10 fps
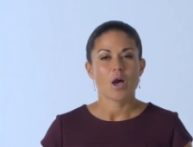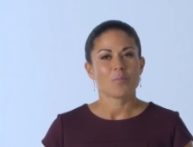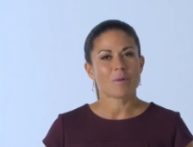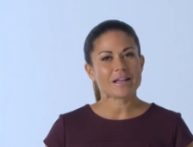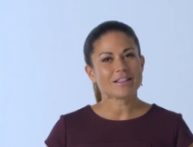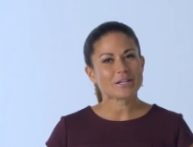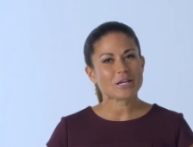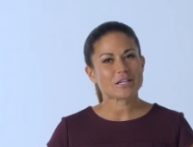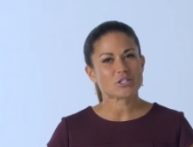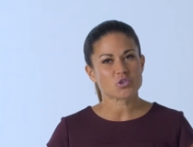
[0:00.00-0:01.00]
My
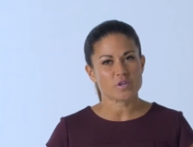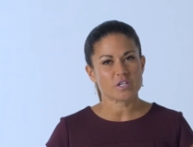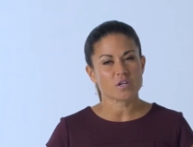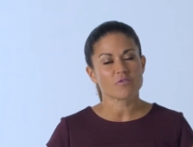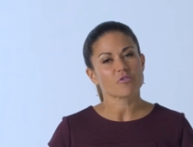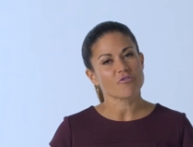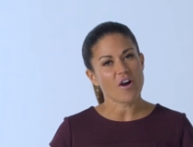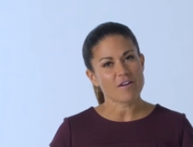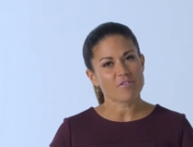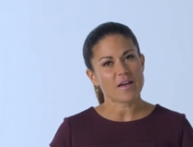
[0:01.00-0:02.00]
clinic has treated over
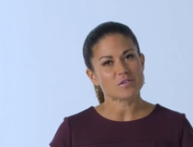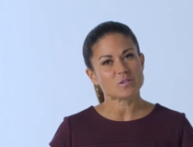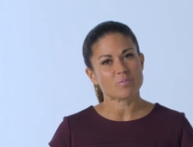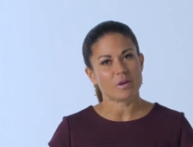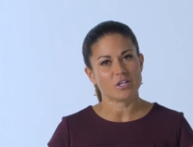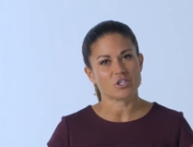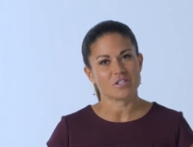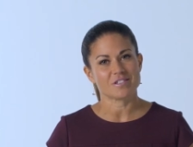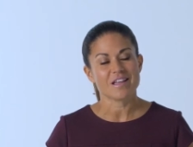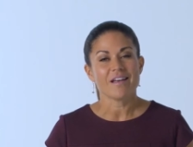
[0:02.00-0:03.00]
5,000
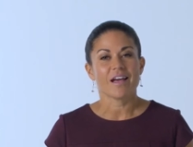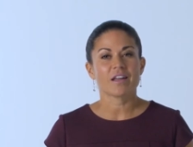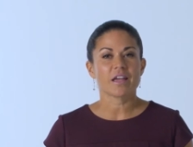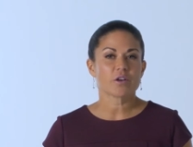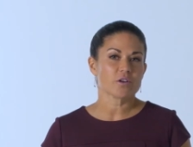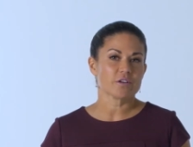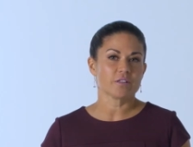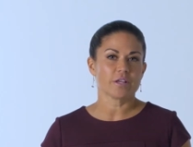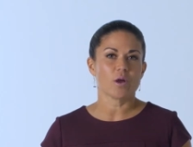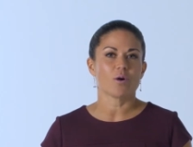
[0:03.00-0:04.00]
patients, and I
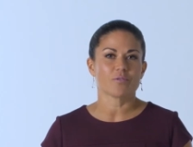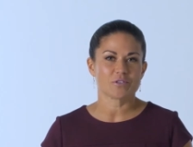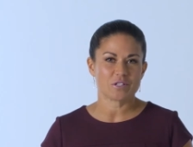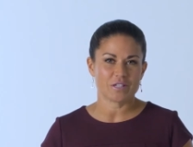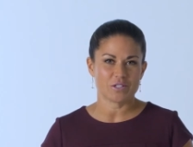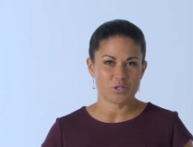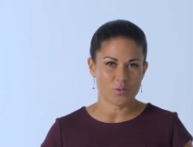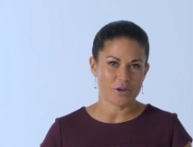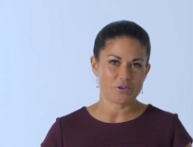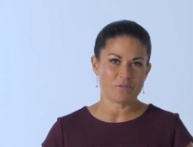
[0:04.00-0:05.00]
currently oversee
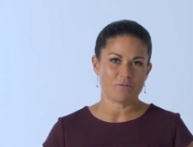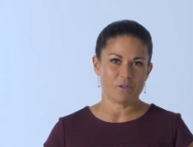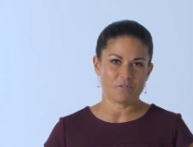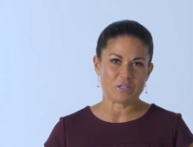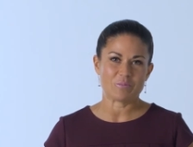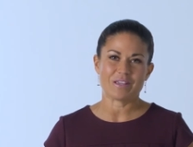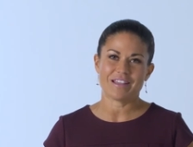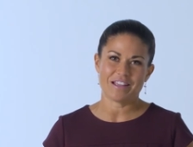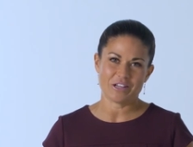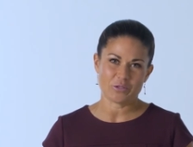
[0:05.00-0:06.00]
250
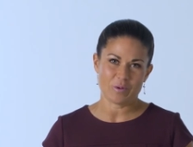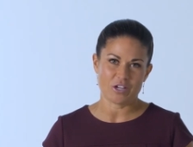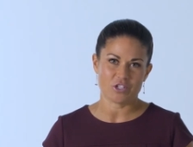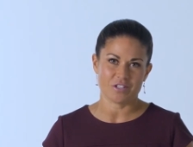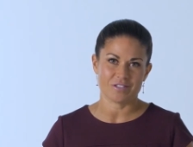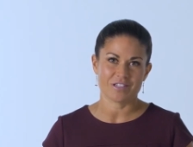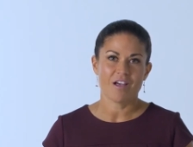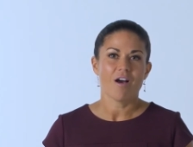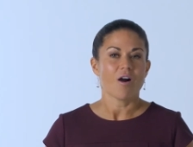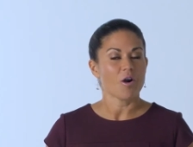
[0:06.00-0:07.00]
PAH patients
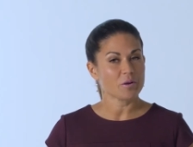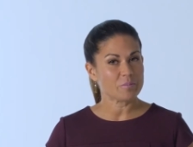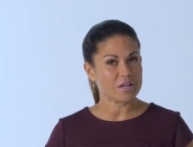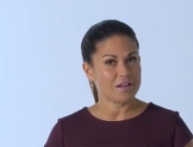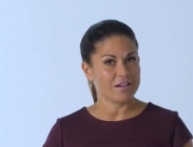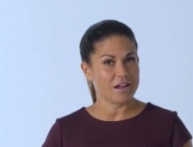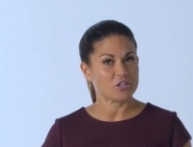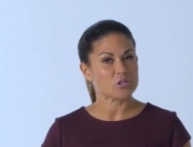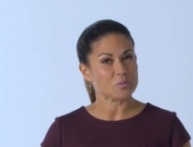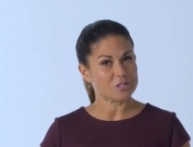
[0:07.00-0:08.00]
on
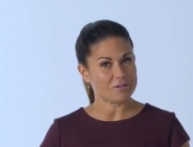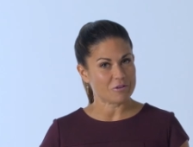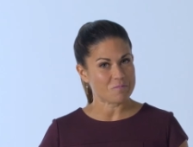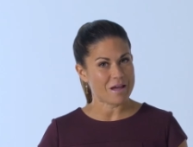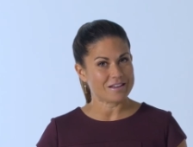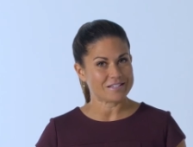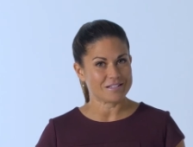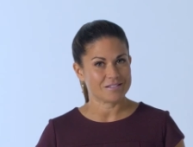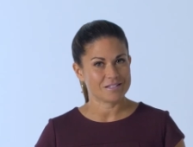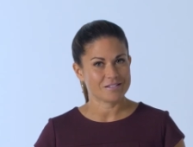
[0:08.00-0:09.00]
PAH-specific
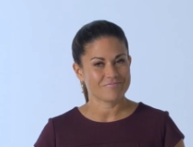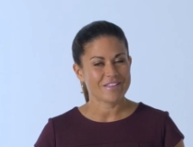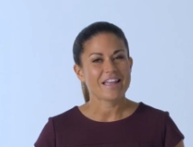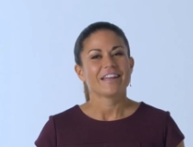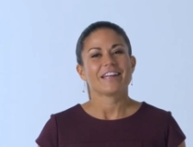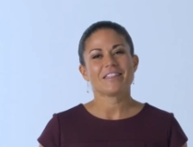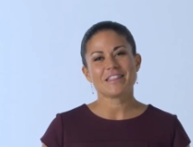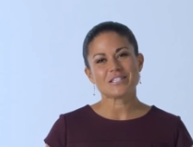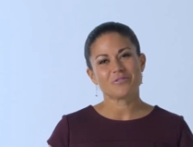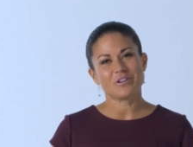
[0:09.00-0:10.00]
medicines. In
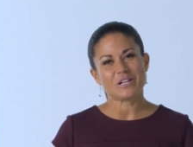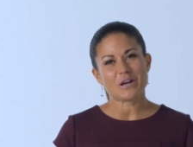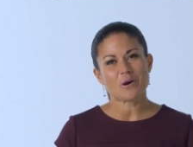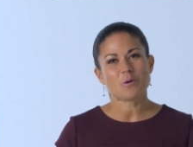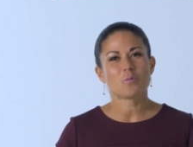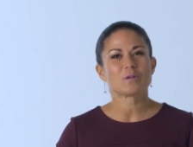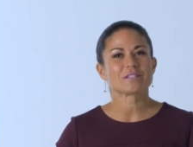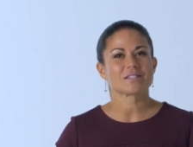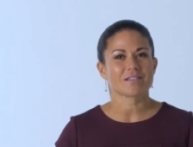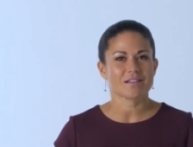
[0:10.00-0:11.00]
this video, we'll
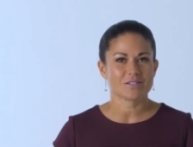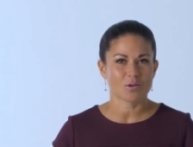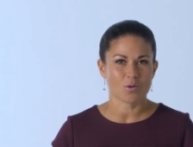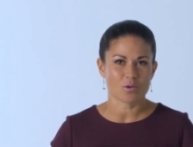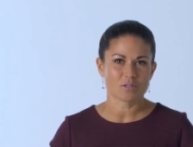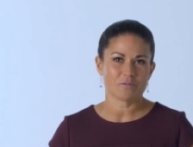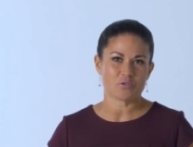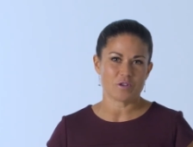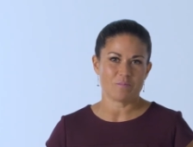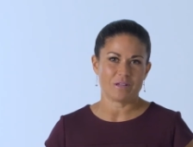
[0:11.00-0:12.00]
discuss the goals of
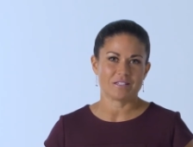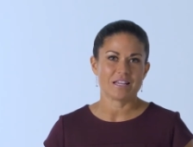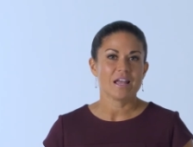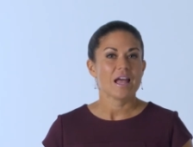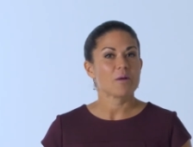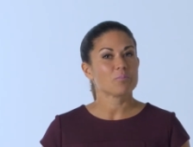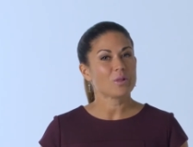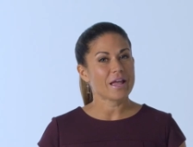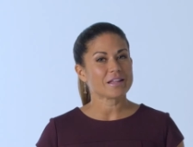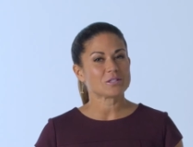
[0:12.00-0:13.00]
treatment and
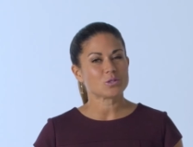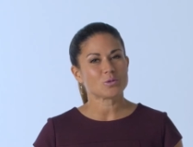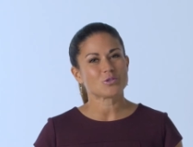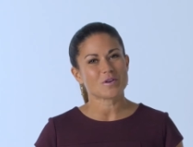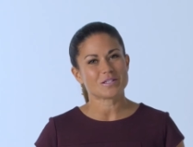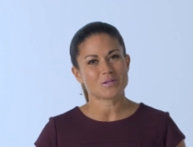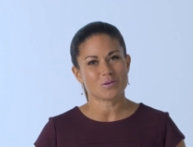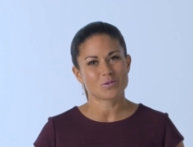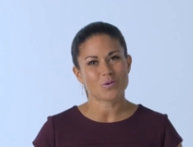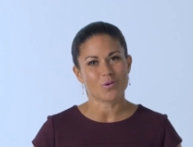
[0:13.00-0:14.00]
plans to address
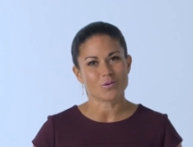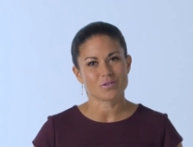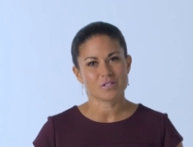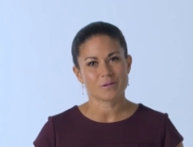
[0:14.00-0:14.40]
those goals.